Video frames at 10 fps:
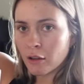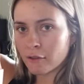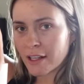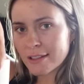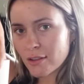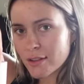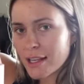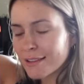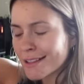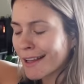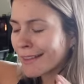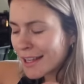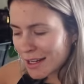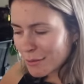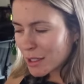vessels like this. I
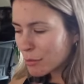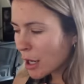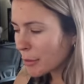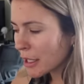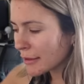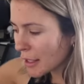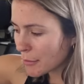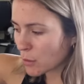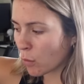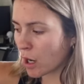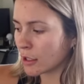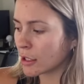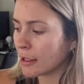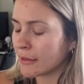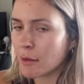think I'm gonna propagate them in
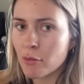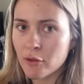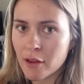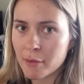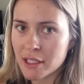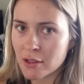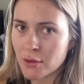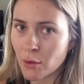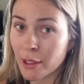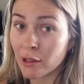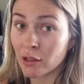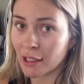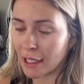water and then move them into soil